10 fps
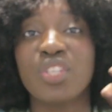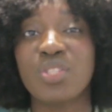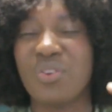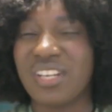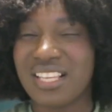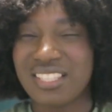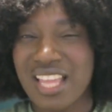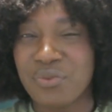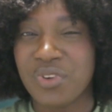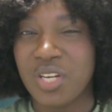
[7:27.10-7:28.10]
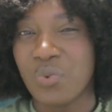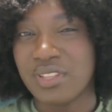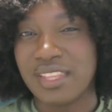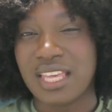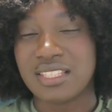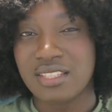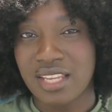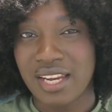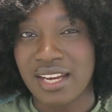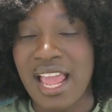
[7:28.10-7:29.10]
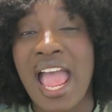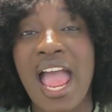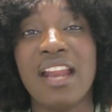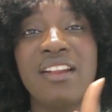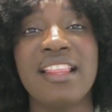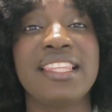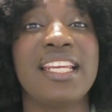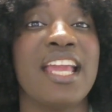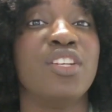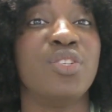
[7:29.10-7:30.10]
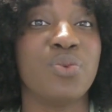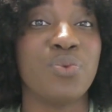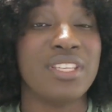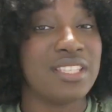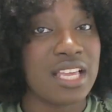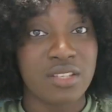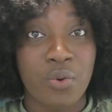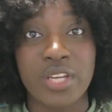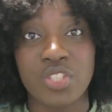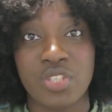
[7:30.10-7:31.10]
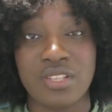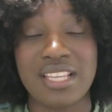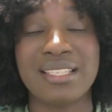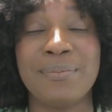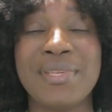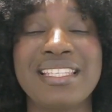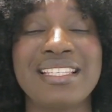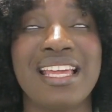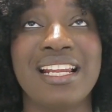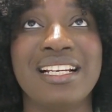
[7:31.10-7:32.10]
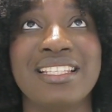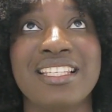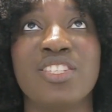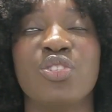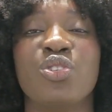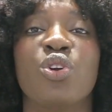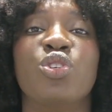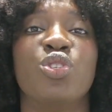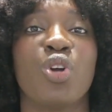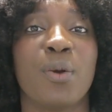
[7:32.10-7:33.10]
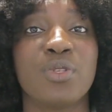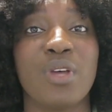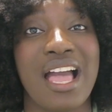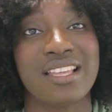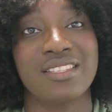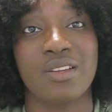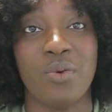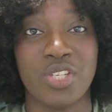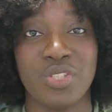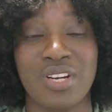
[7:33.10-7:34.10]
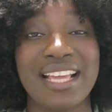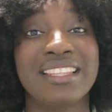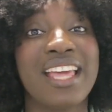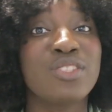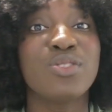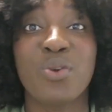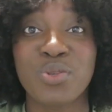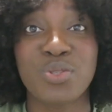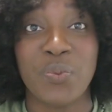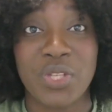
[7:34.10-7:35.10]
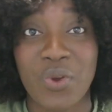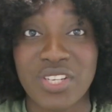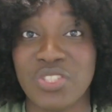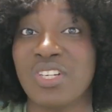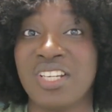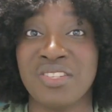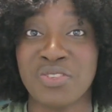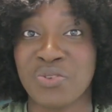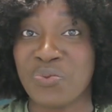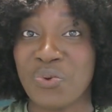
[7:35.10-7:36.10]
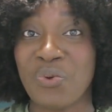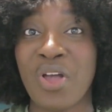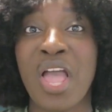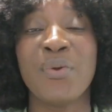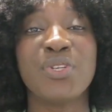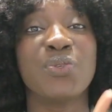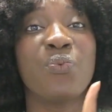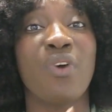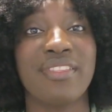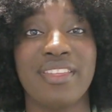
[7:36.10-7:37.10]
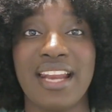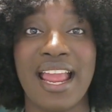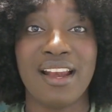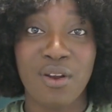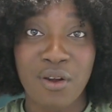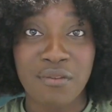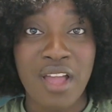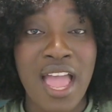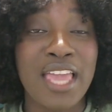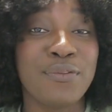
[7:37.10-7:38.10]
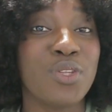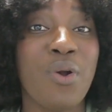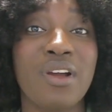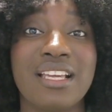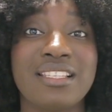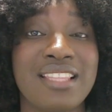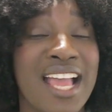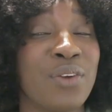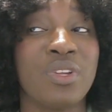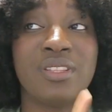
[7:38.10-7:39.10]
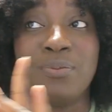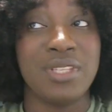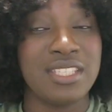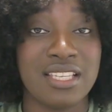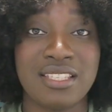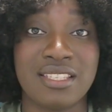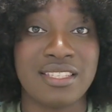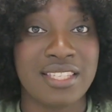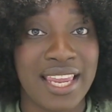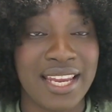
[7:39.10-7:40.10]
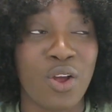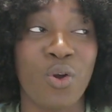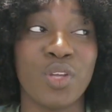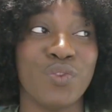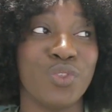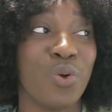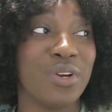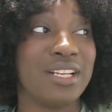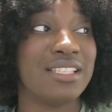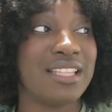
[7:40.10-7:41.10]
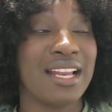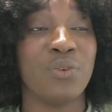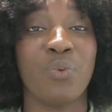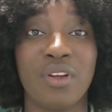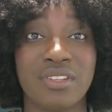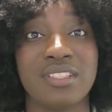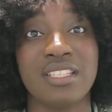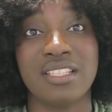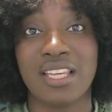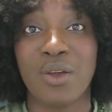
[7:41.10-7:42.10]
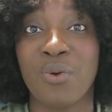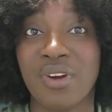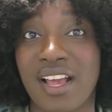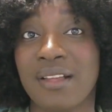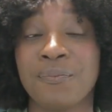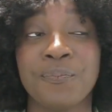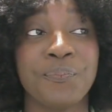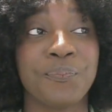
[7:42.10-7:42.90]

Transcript: just to understand really what they are saying. Another thing I do is ask questions. As a business analyst, it is your job to ask the question. Like, there's no stupid question in this role, which is one thing I love. If you don't understand what the business is saying, or if you don't understand what the stakeholders